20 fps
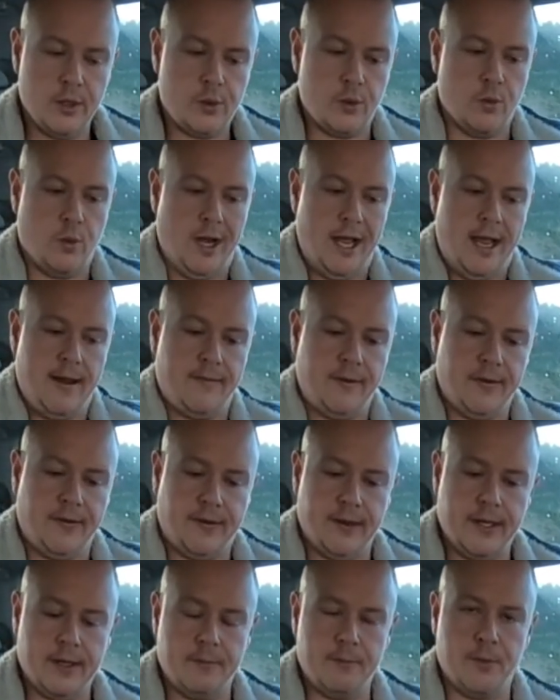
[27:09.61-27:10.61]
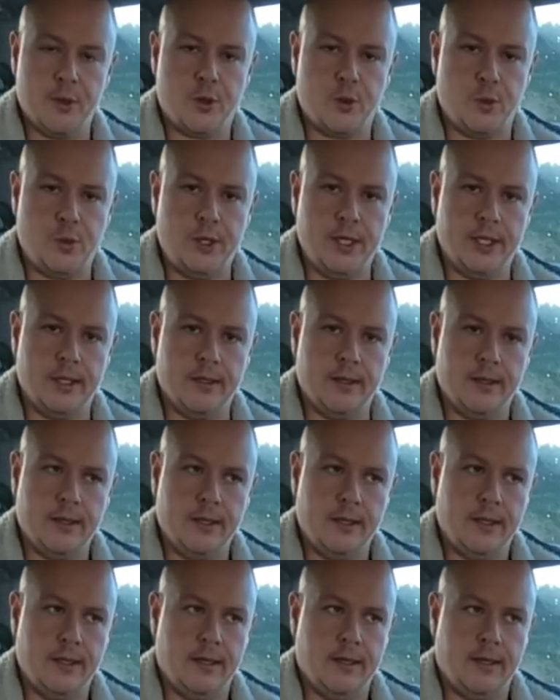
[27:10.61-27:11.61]
So everything in between,
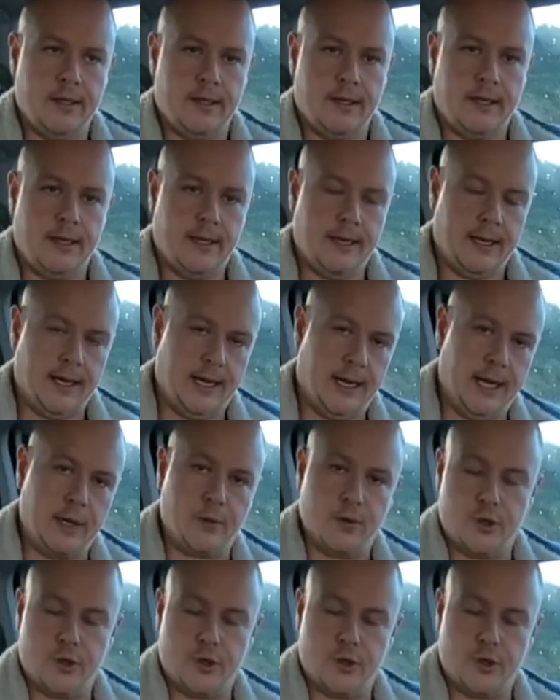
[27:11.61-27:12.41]
I